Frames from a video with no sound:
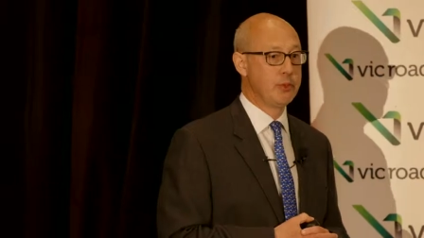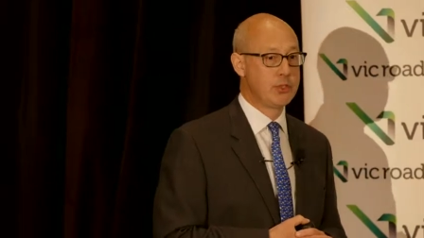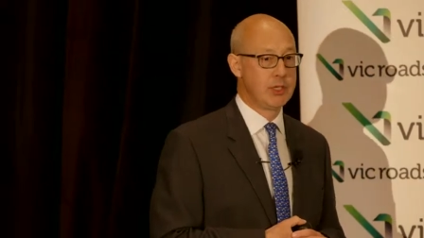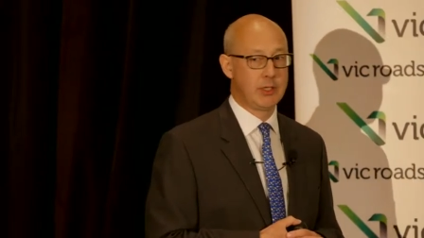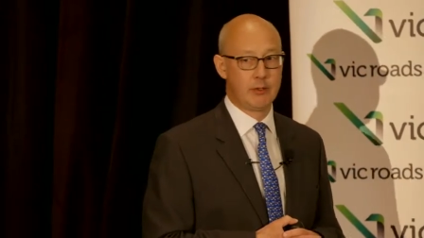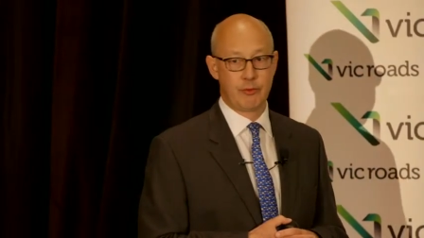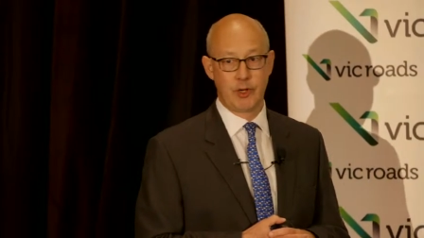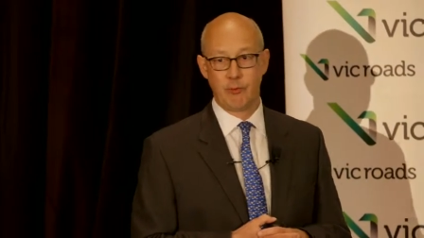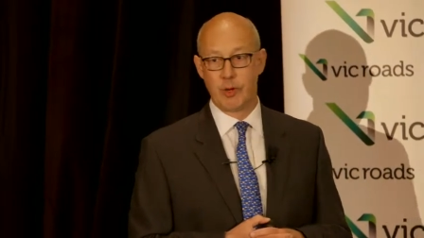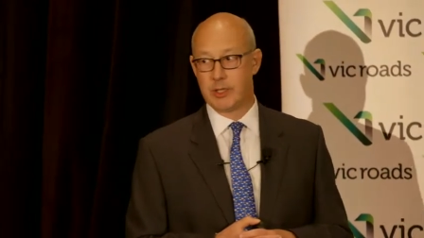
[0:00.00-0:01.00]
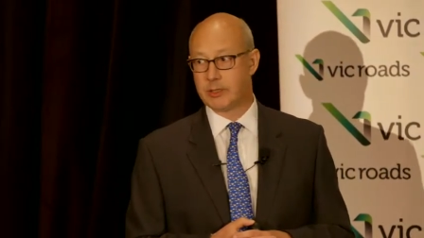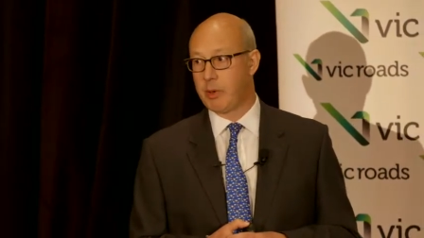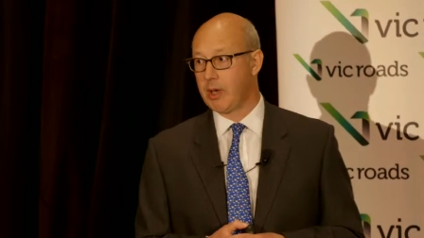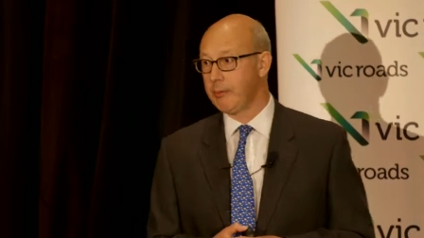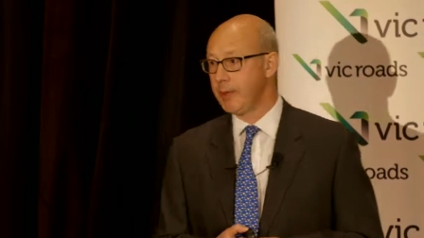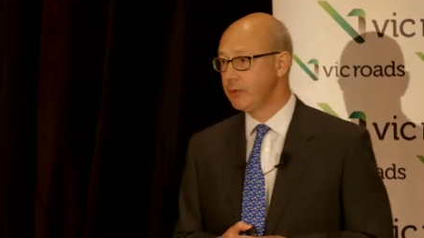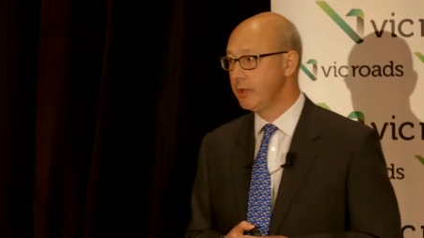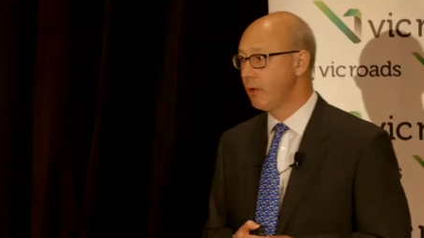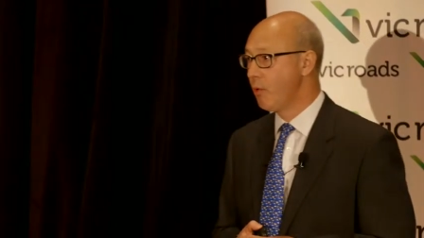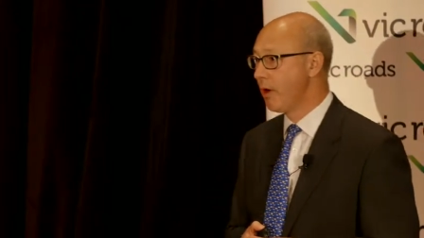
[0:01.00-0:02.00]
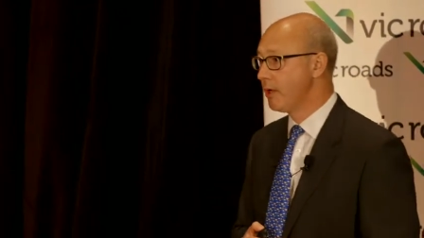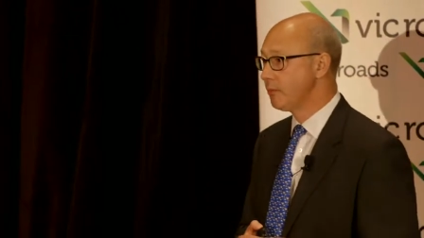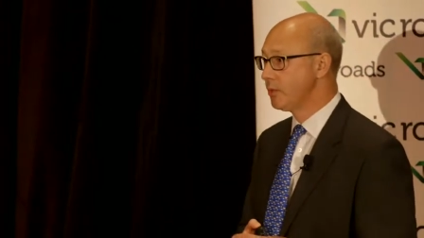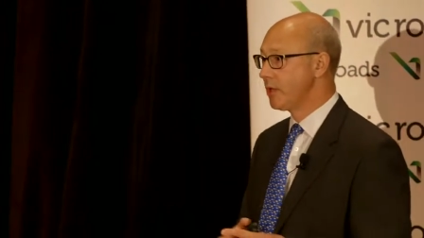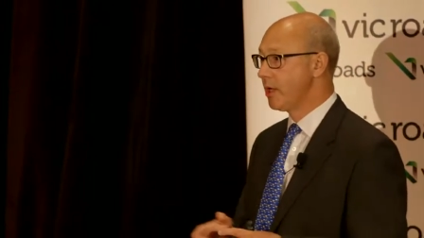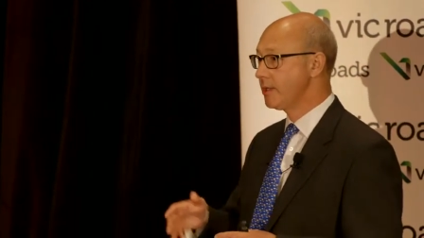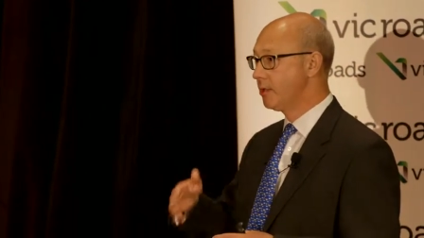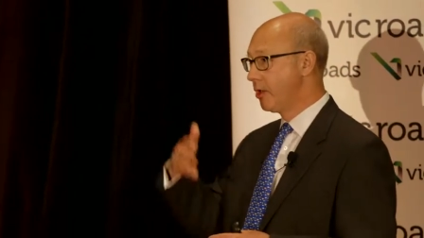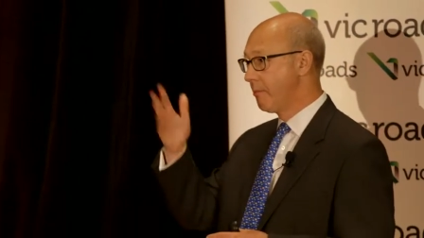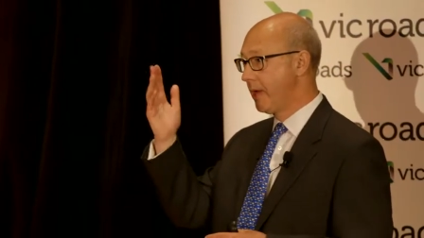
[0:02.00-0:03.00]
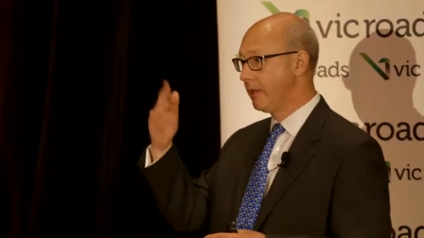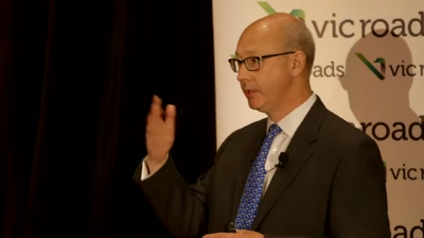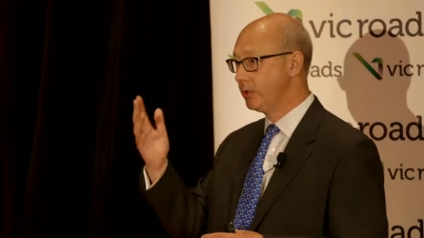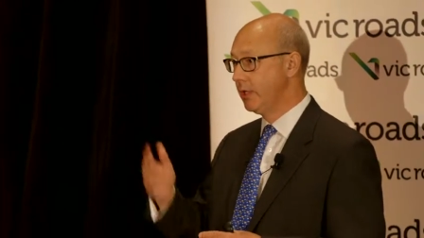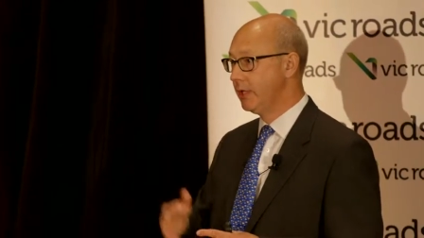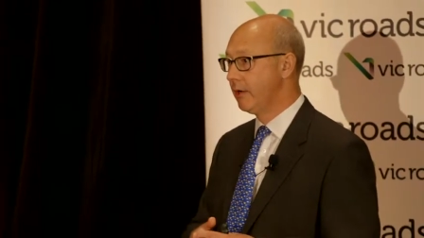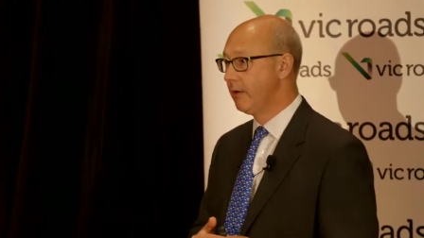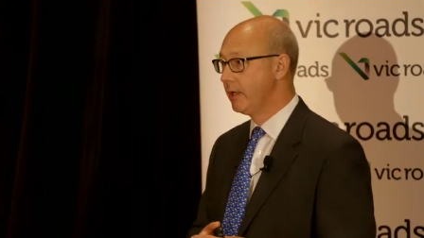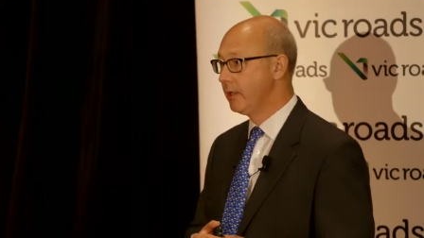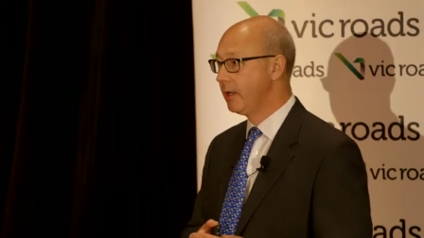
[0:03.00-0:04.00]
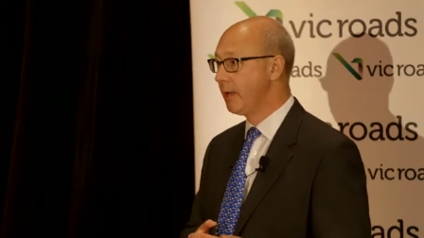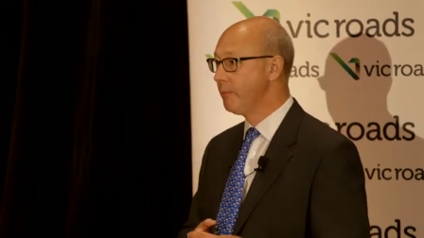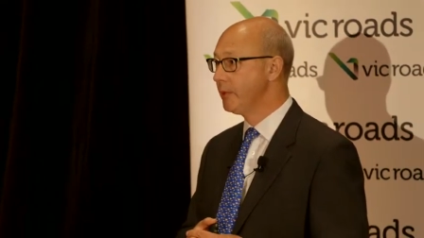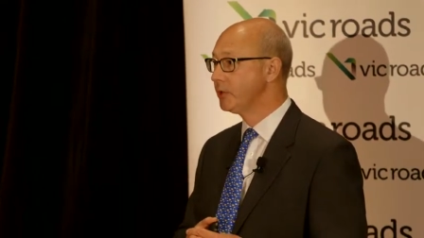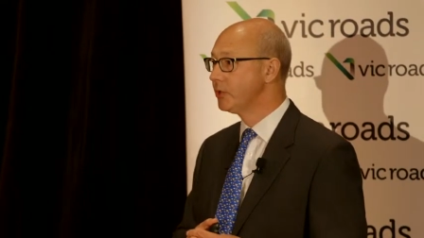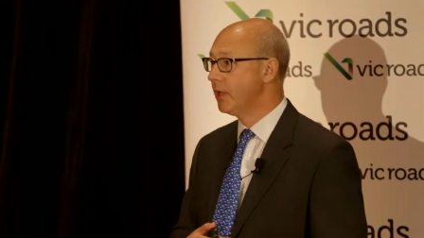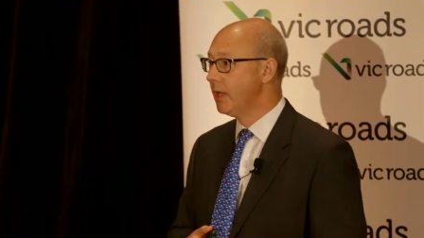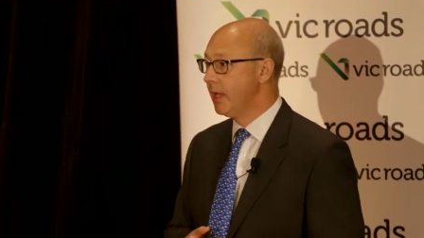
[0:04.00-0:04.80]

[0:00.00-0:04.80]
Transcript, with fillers: was sitting in front of one of these parliamentary inquiries and was asked, you know, about these Clean Air in London numbers.